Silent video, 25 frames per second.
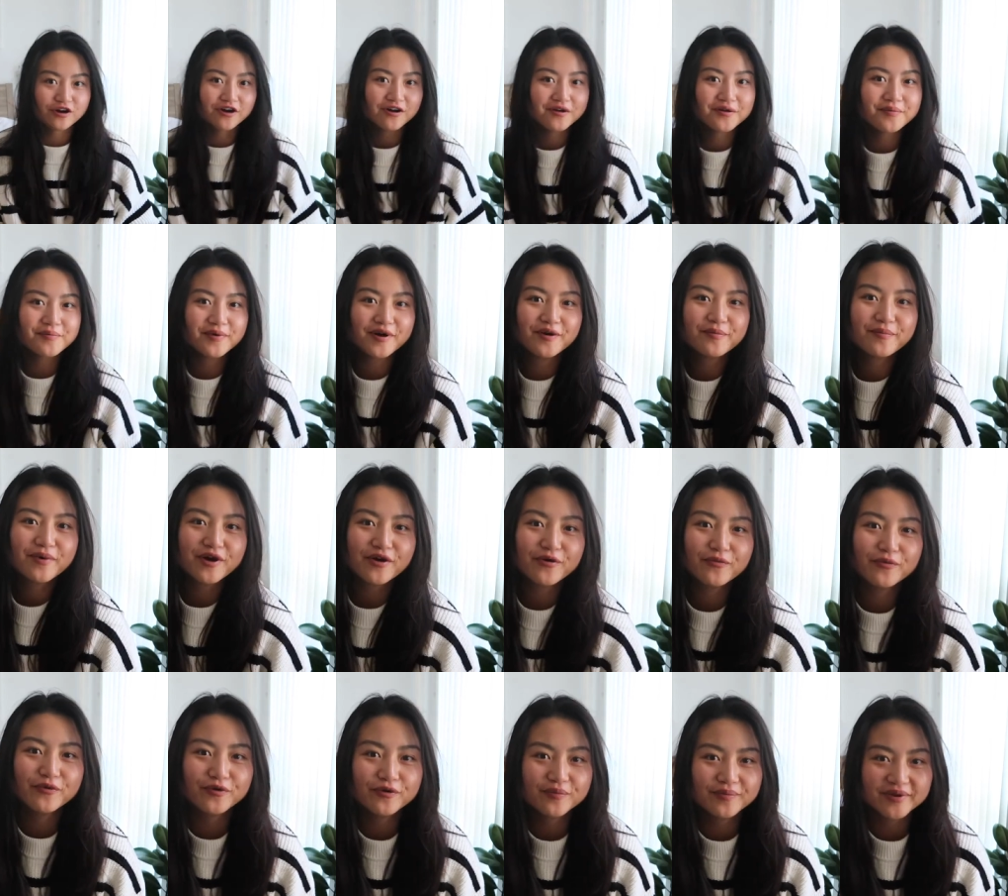talking about my
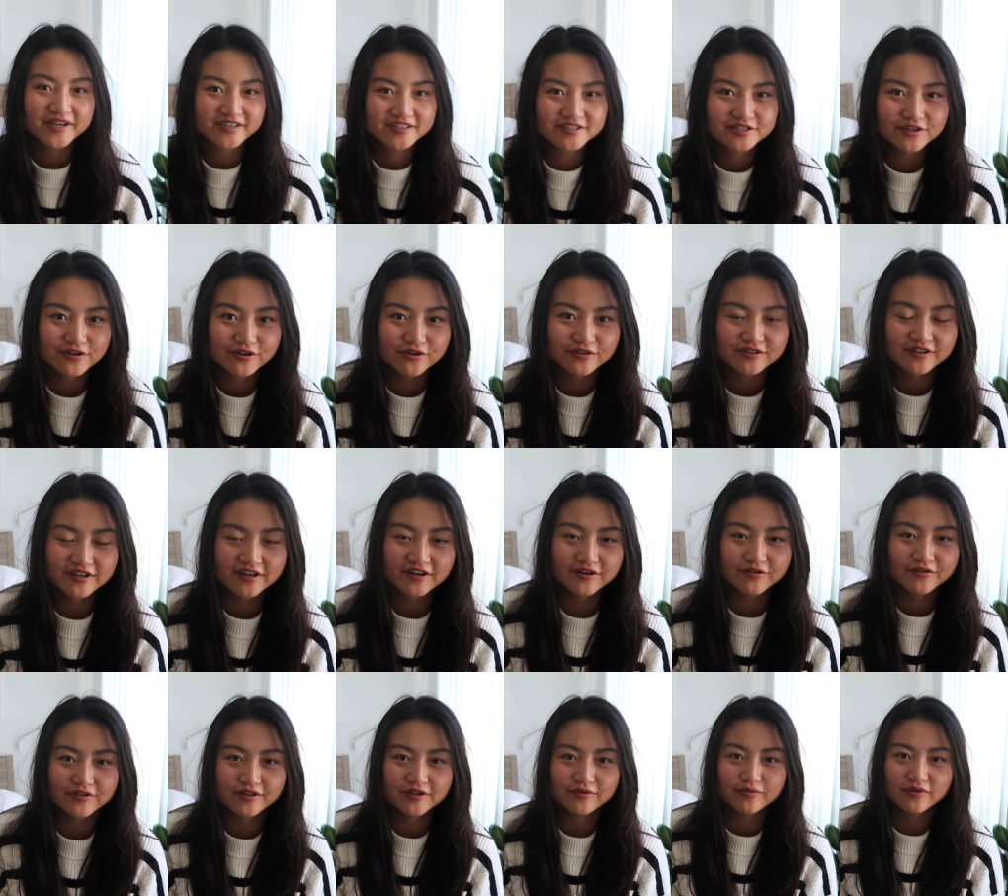wool mix coat that I
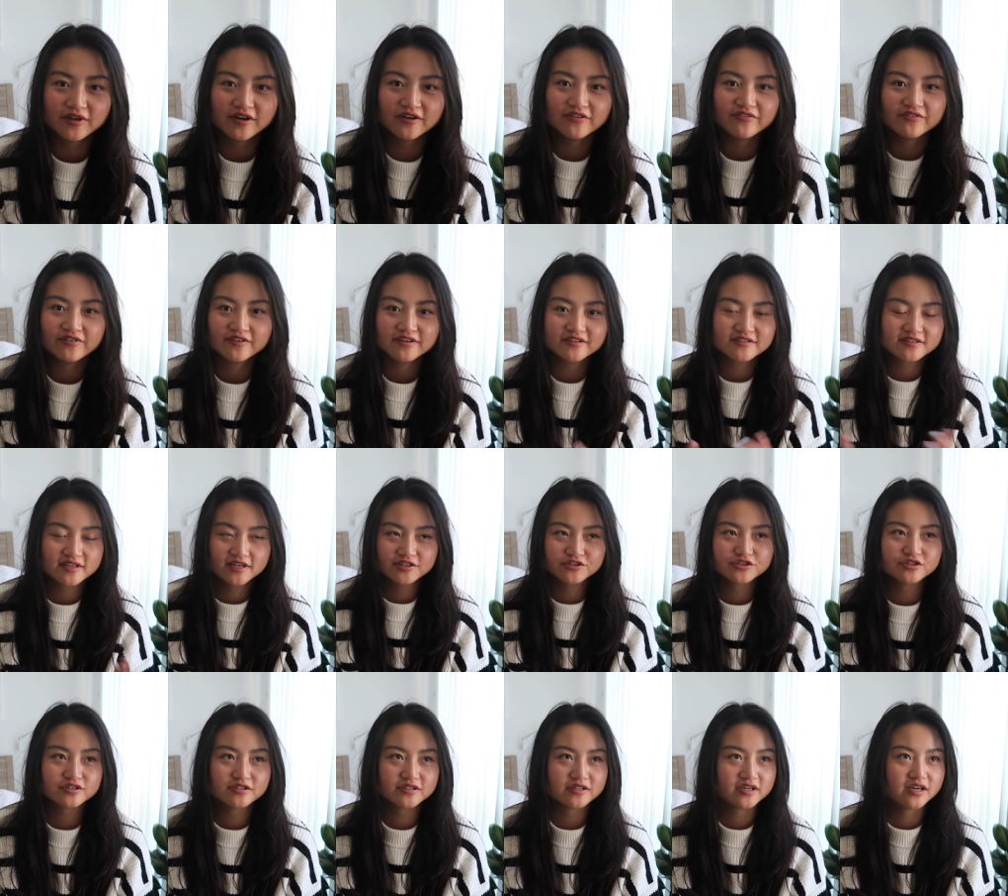really love
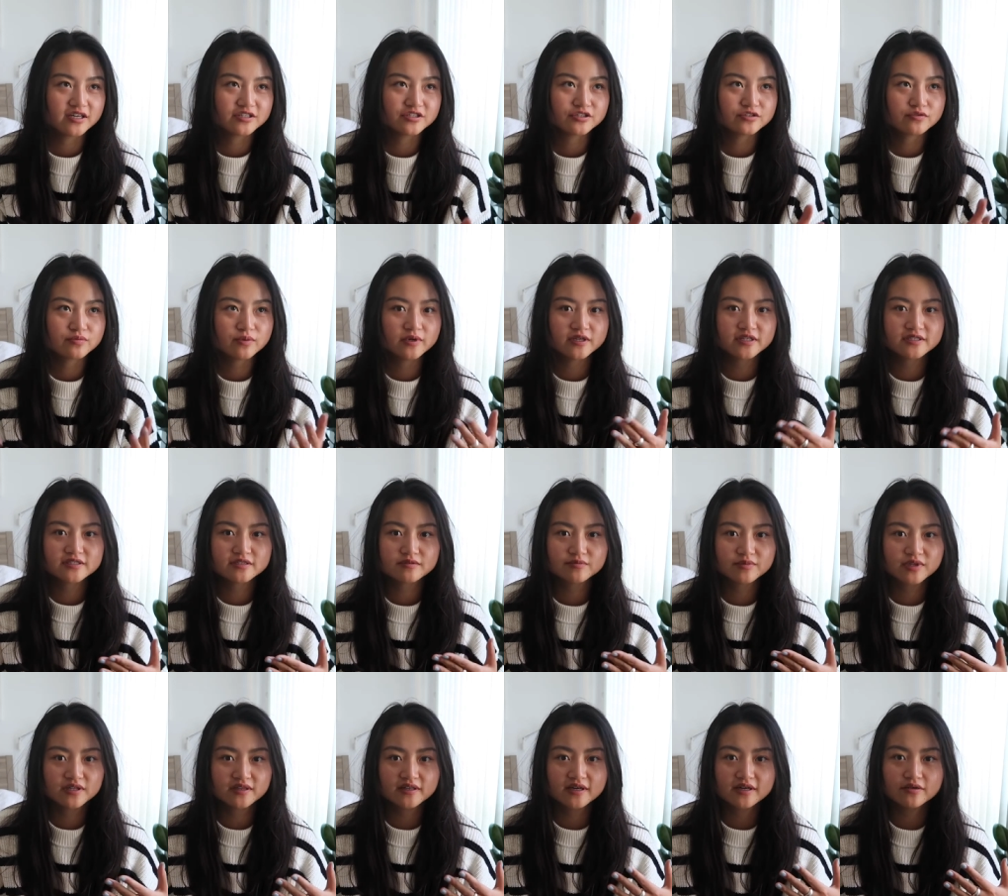essentially I just wanted
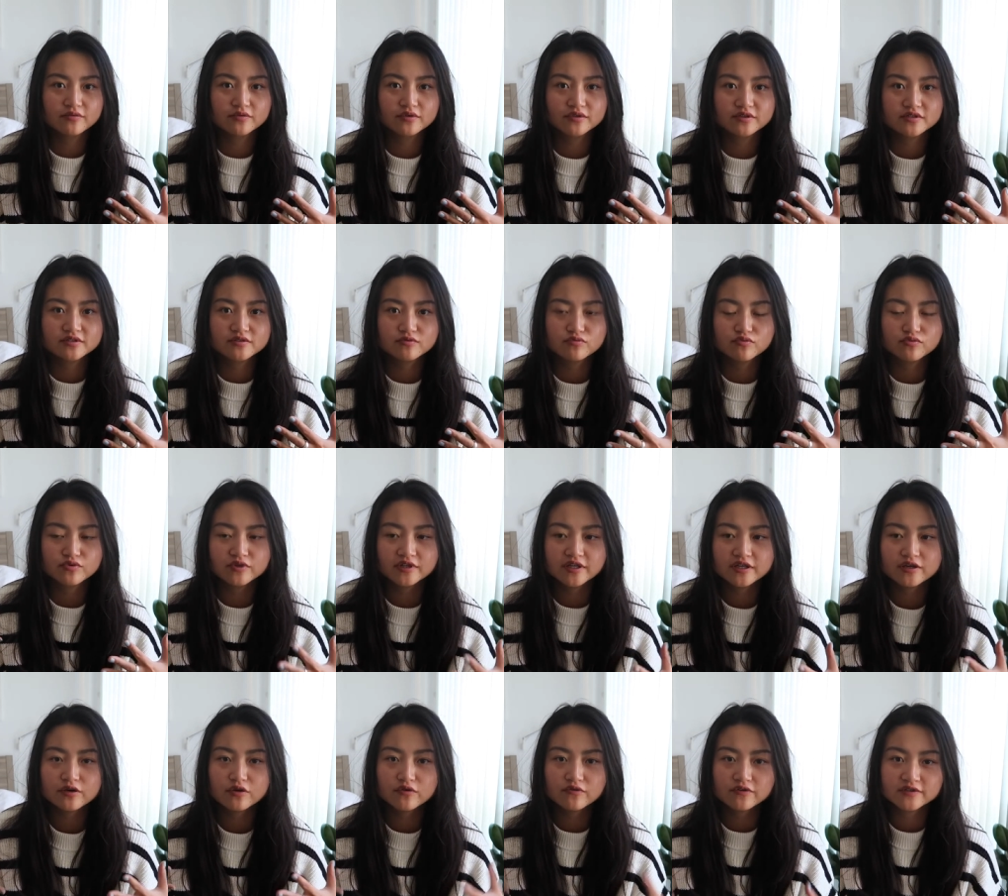something that was
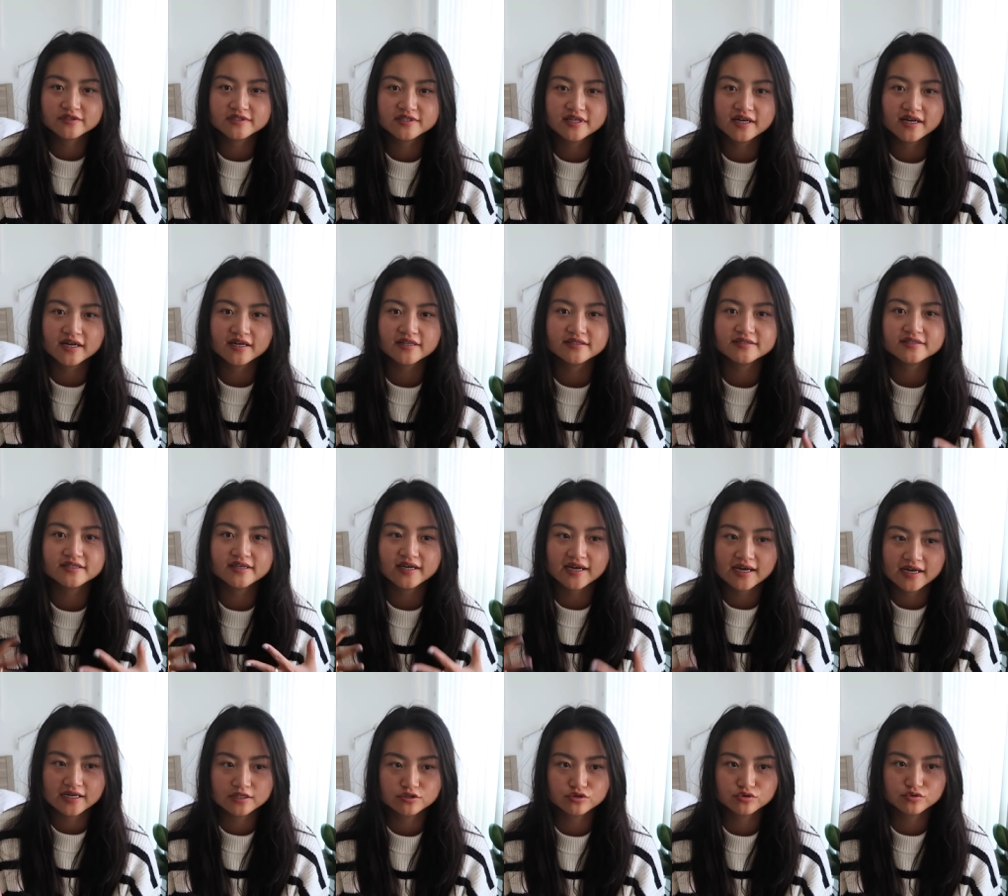really over oversized,
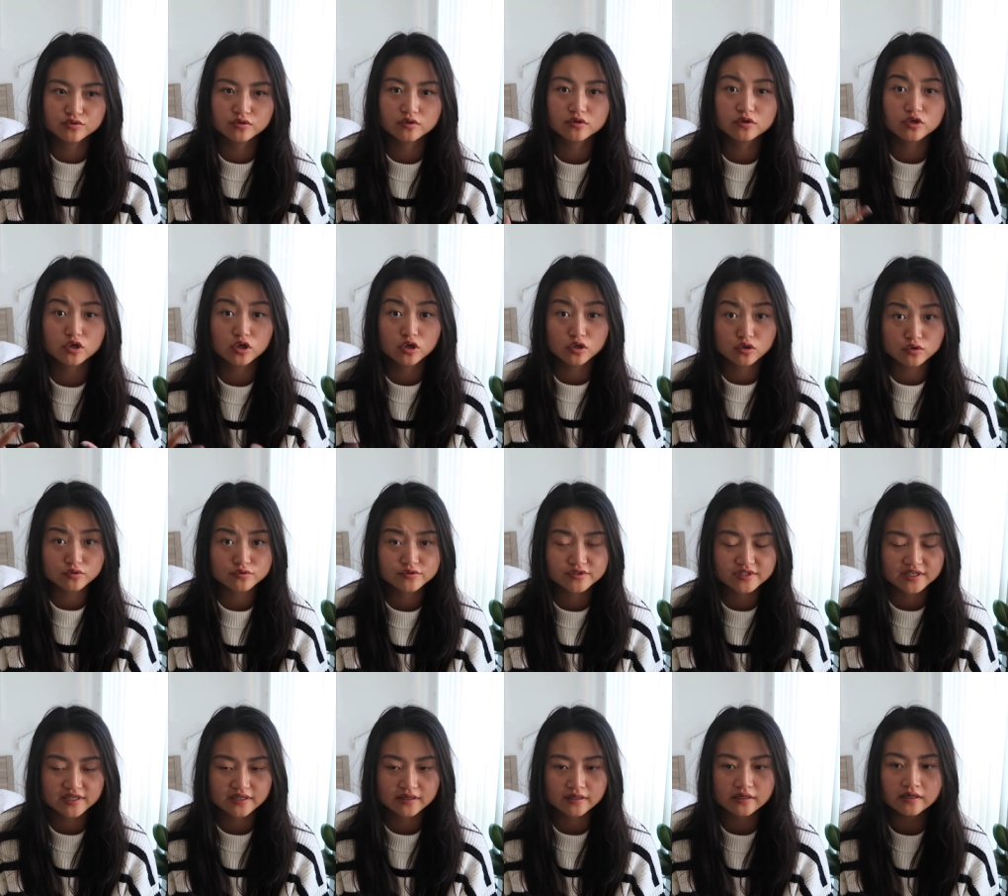casual,
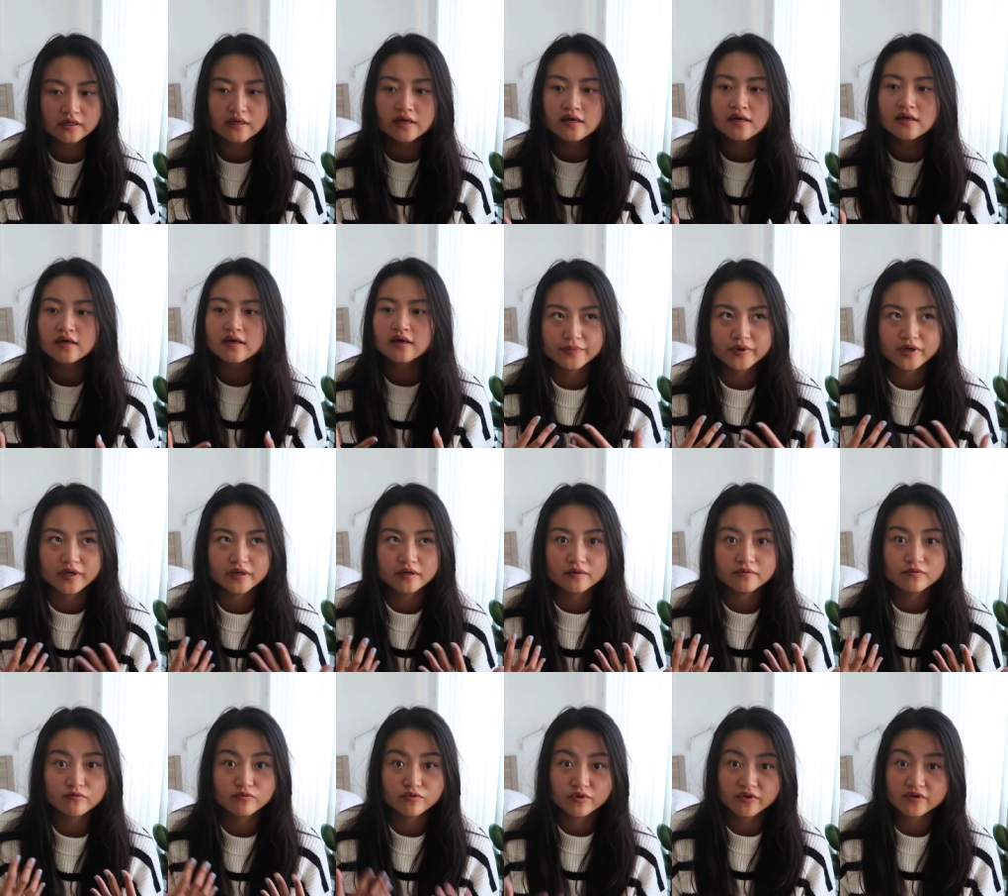cozy,
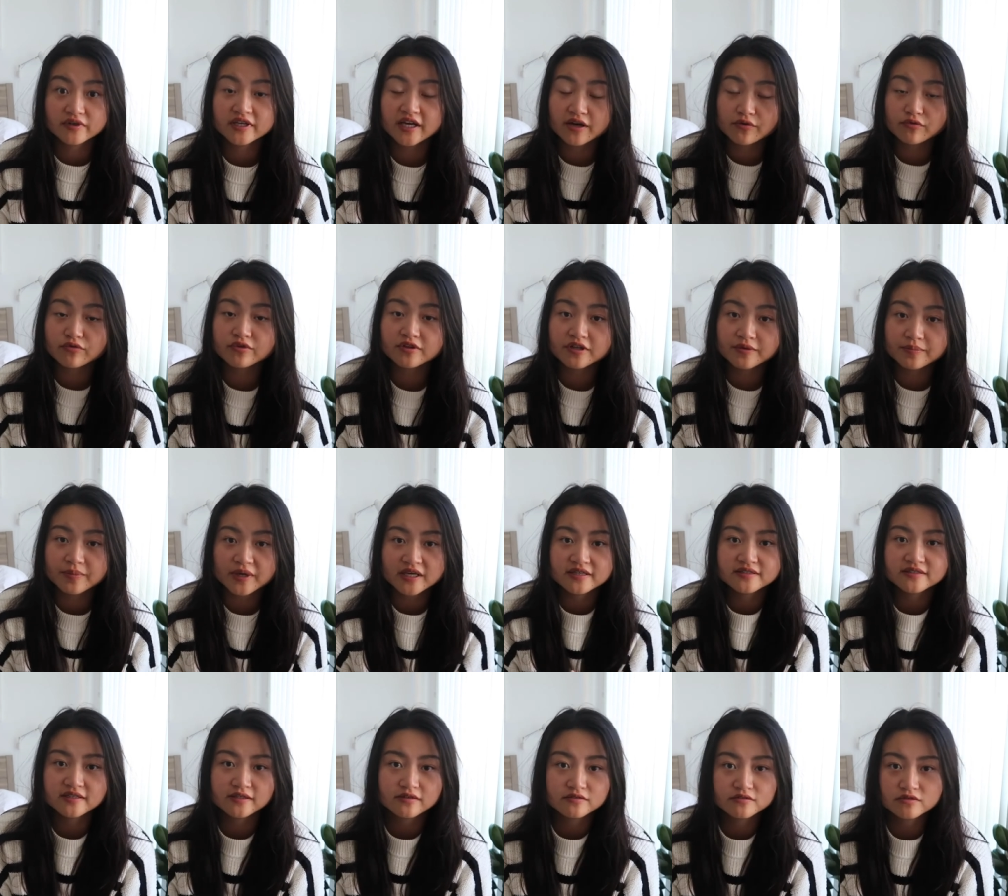but re yet really
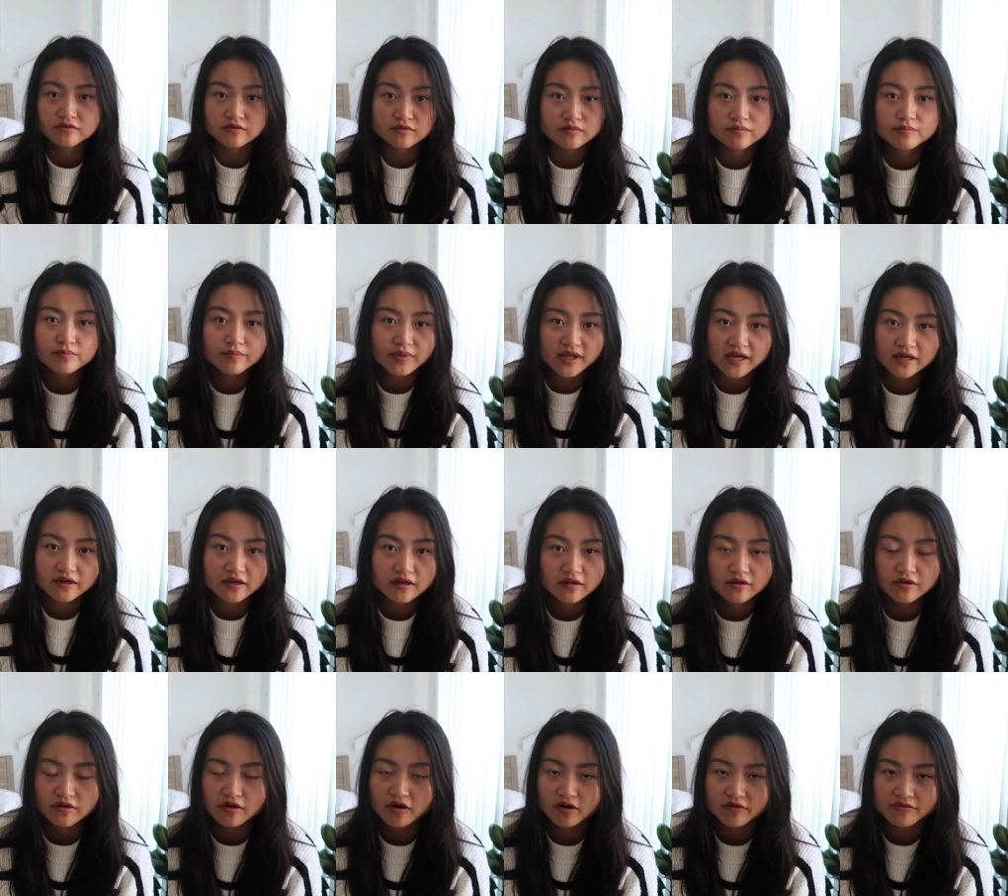basic. So black
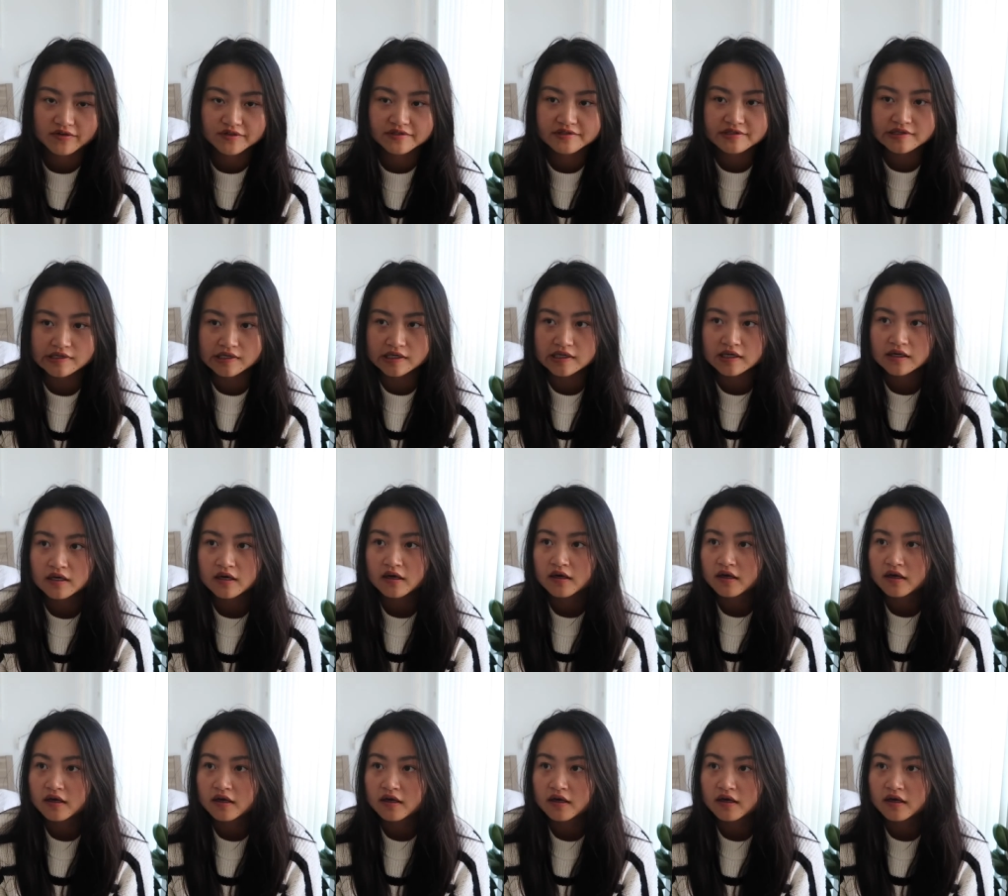color, obviously.